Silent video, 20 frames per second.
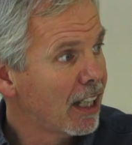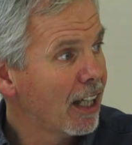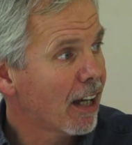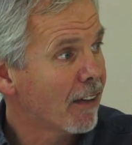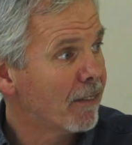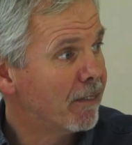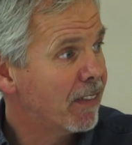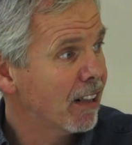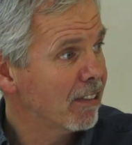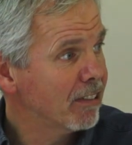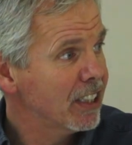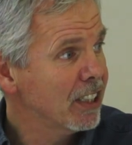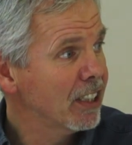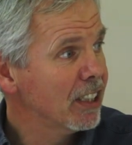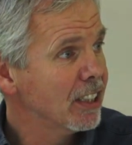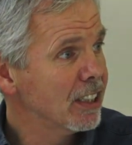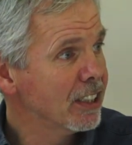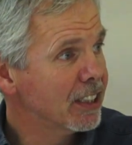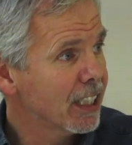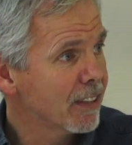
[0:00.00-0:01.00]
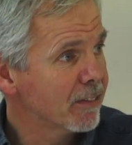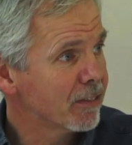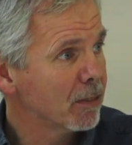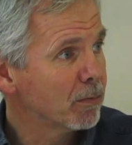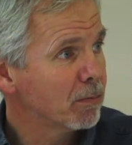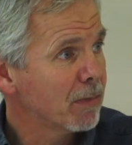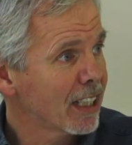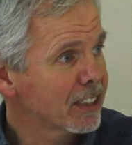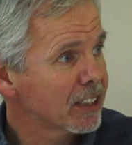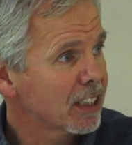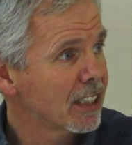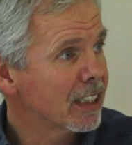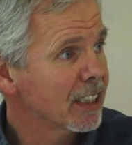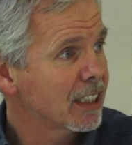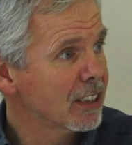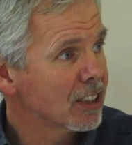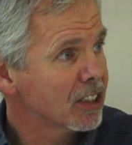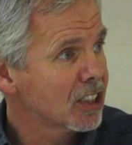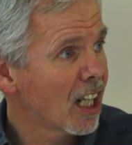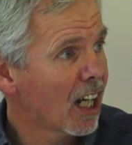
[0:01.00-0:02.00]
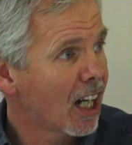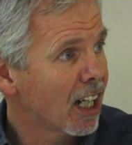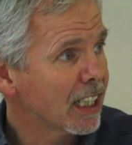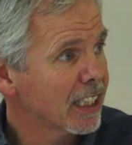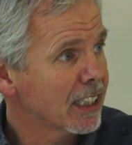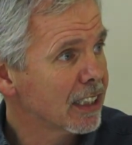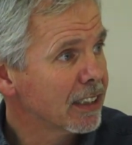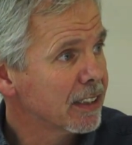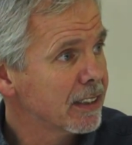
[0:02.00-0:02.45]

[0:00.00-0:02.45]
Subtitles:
a very different matter entirely.